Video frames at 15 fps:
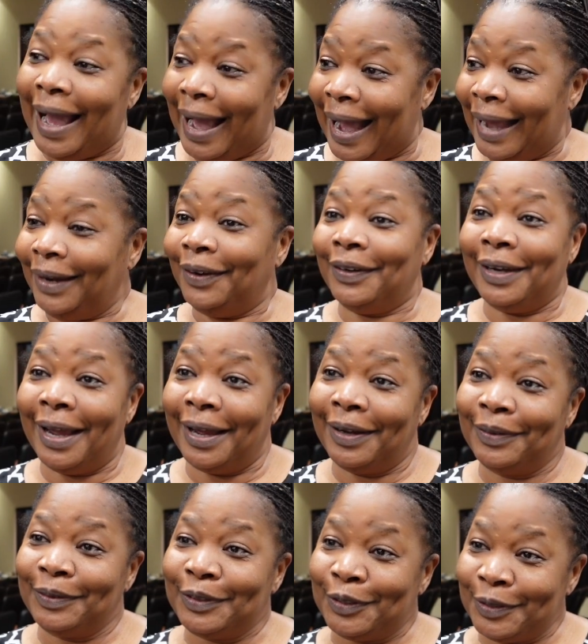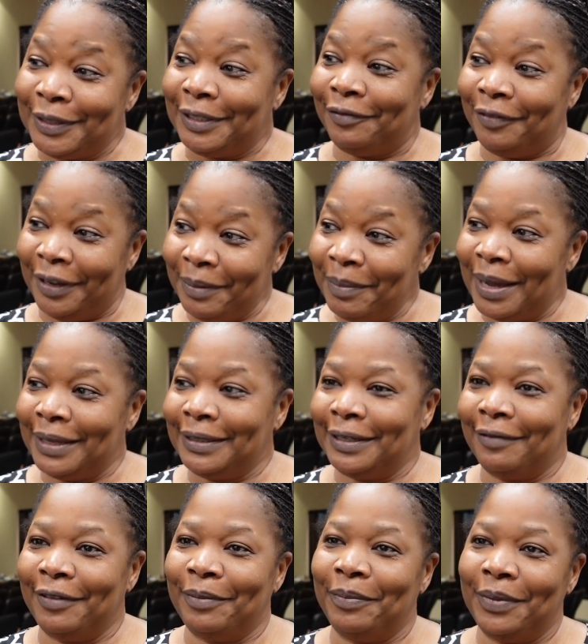I learned how to defend
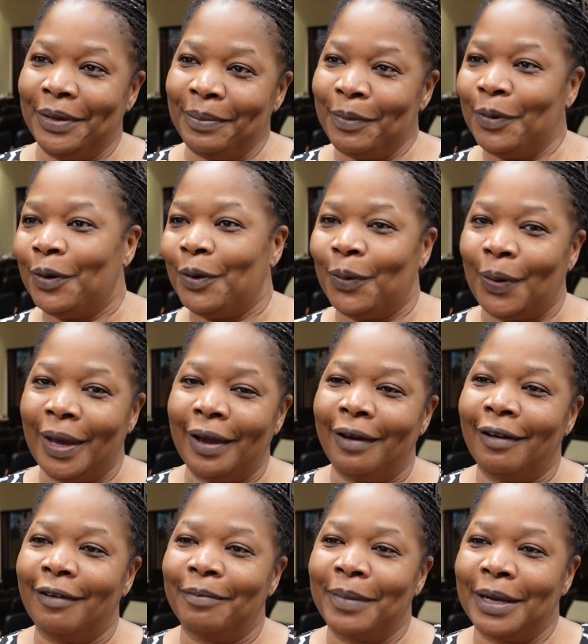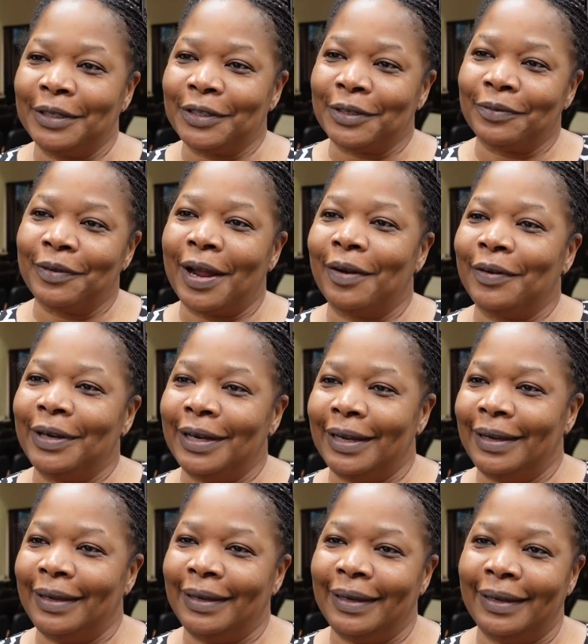myself and be more aware of my
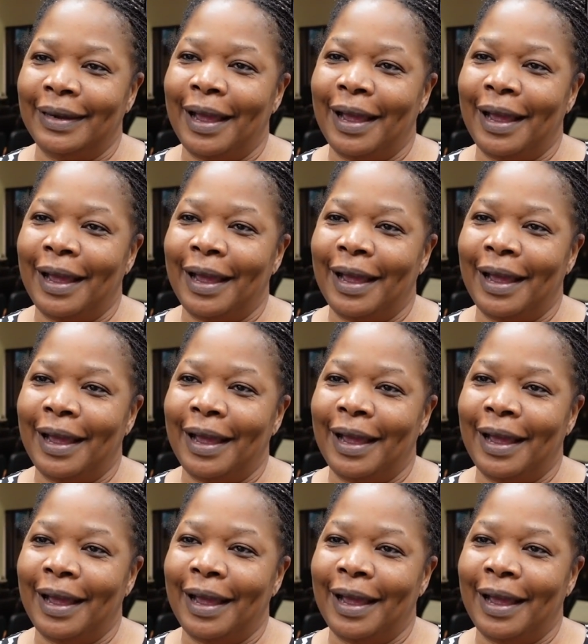surroundings.